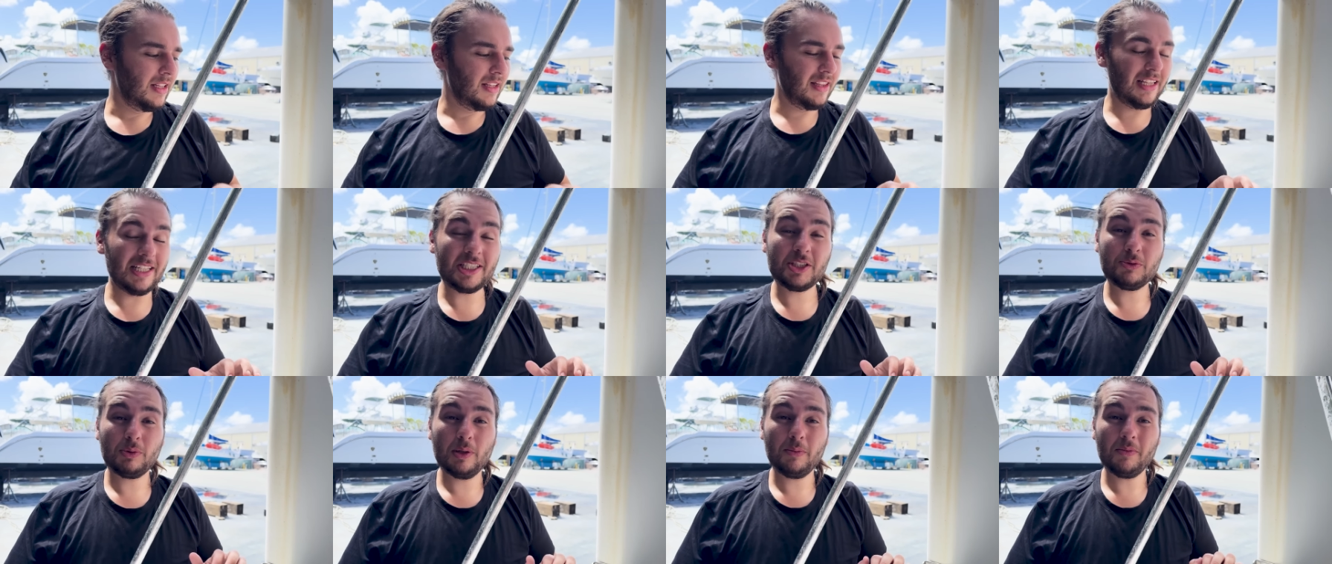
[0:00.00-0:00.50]

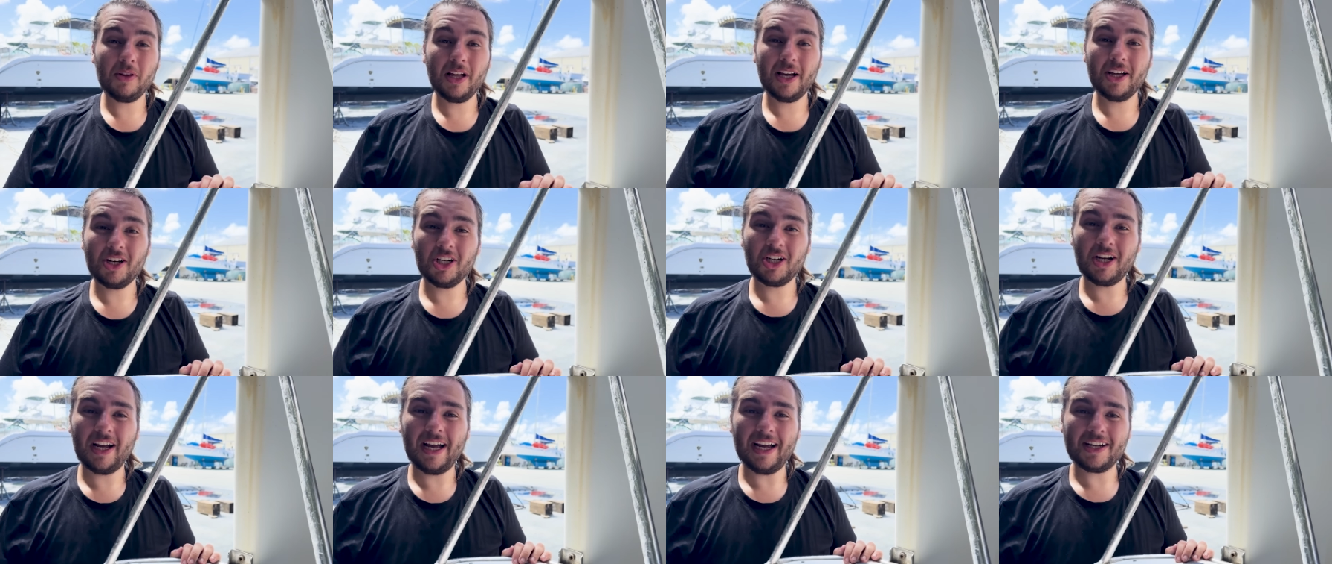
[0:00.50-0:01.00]
This swim
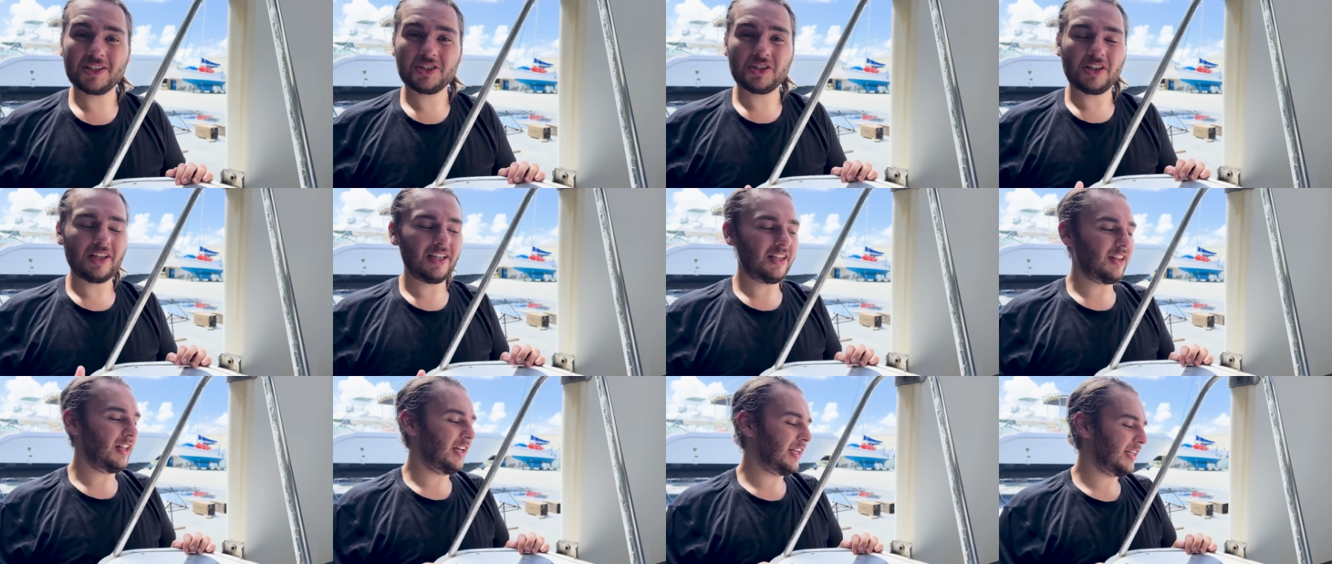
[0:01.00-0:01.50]
ladder actually
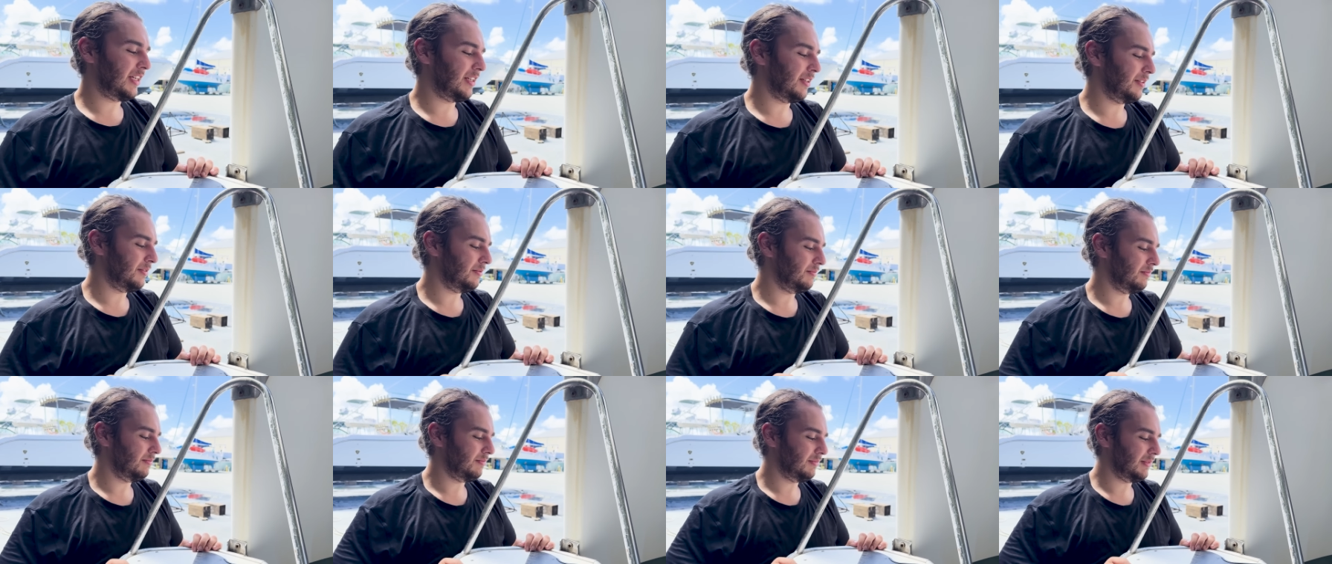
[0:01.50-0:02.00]
like
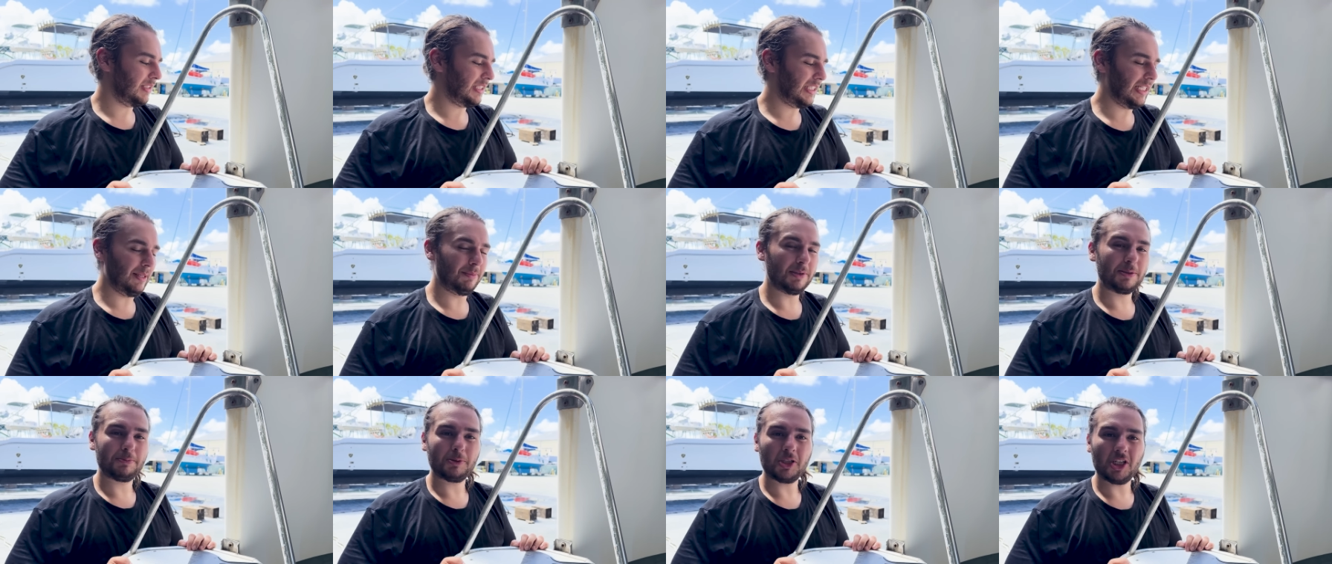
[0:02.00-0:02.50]

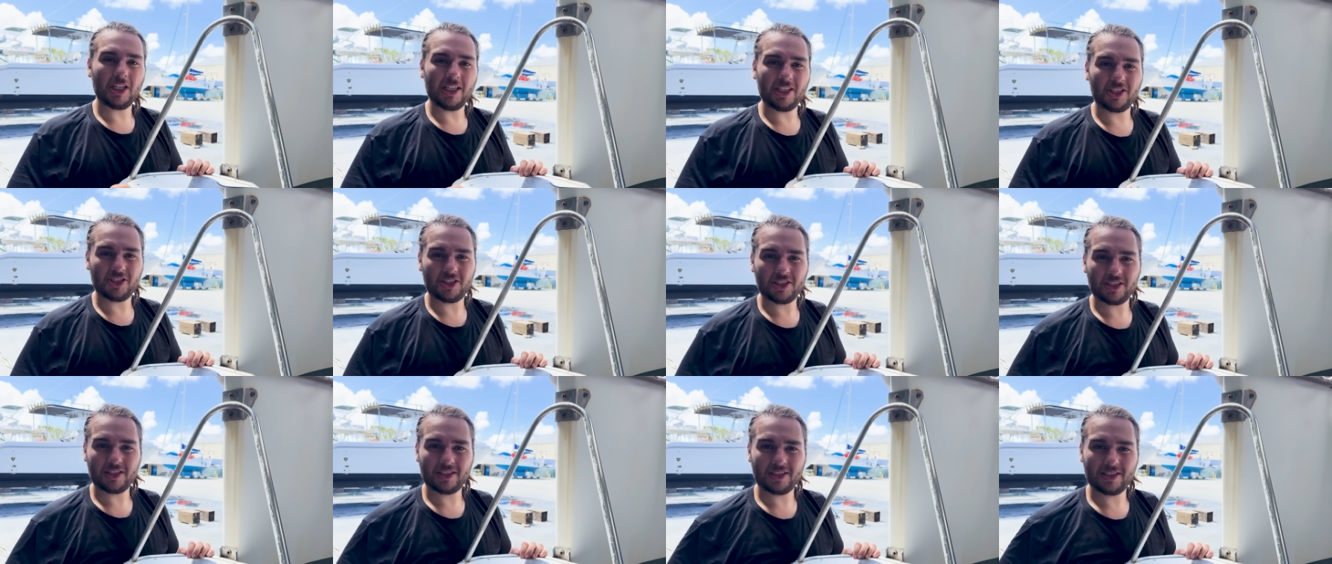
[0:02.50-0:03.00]
seems pretty
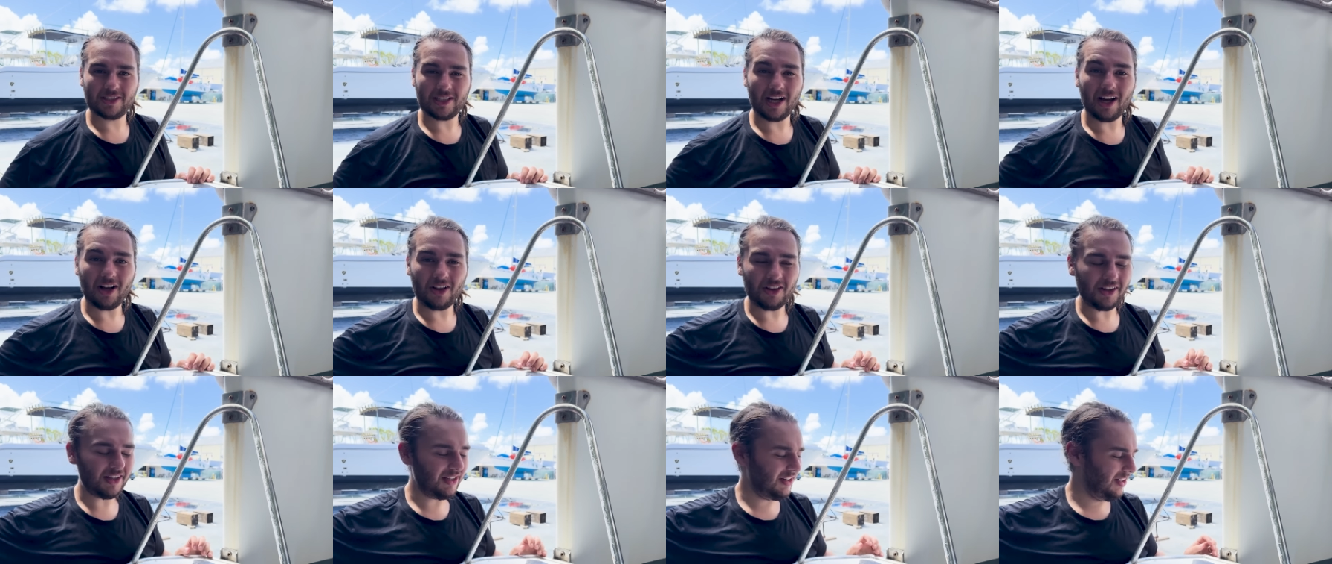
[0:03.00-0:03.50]

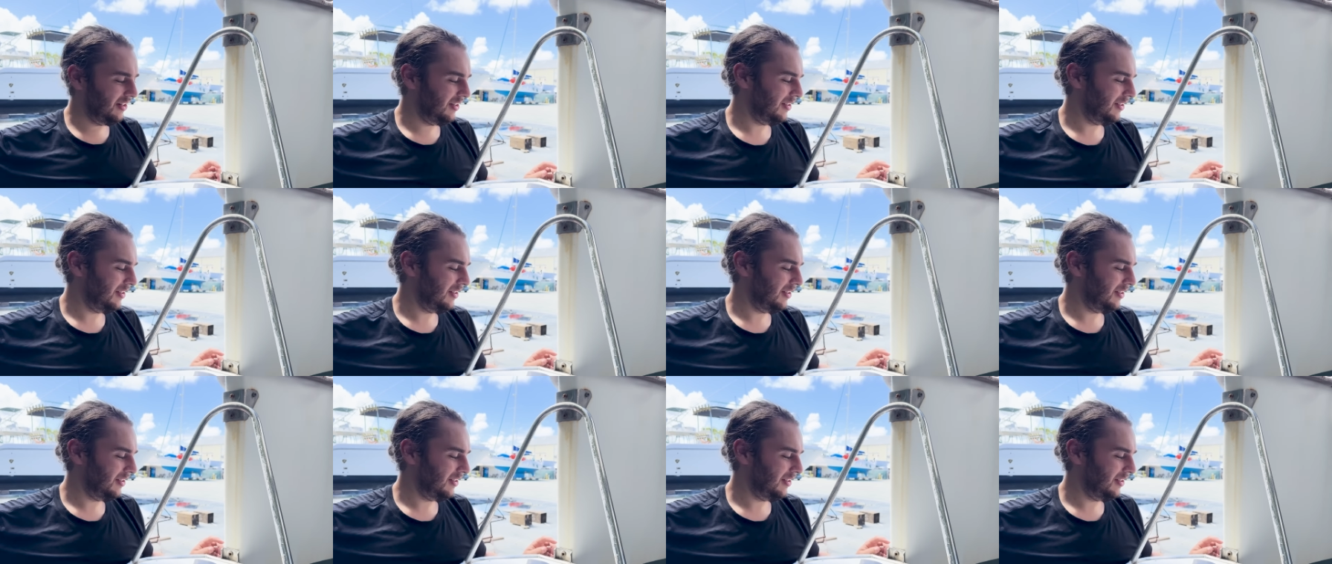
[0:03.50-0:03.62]
solid,